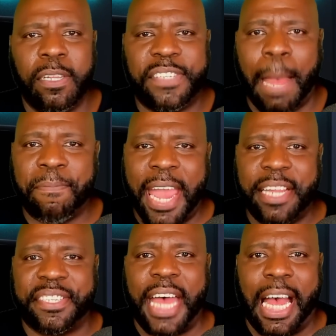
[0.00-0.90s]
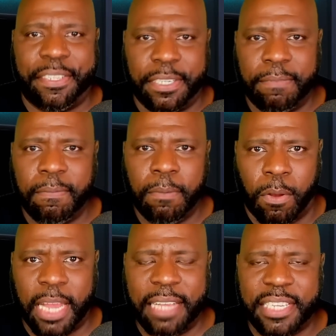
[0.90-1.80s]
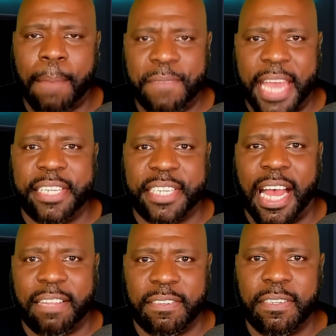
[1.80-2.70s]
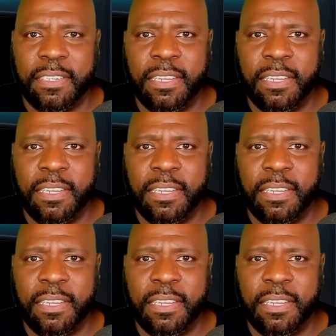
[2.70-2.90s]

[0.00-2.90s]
Stop fantasizing. Okay, stop fantasizing.